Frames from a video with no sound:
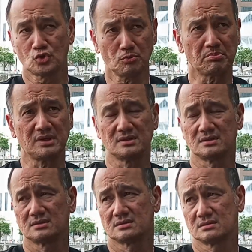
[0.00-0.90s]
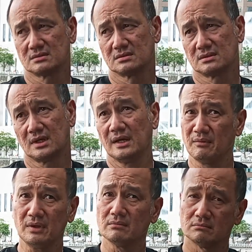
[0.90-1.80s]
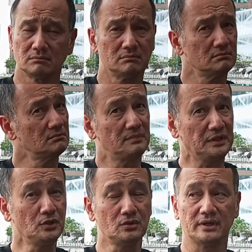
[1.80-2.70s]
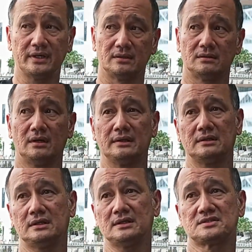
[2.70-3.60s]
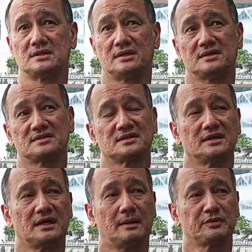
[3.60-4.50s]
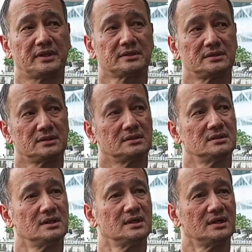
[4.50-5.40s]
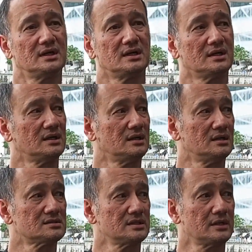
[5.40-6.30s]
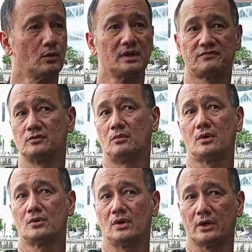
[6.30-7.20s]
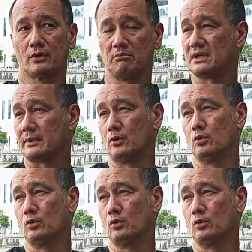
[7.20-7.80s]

your audience loves you. They've grown up with you. But here's a hypothetical scenario. What if tomorrow I go and beat up an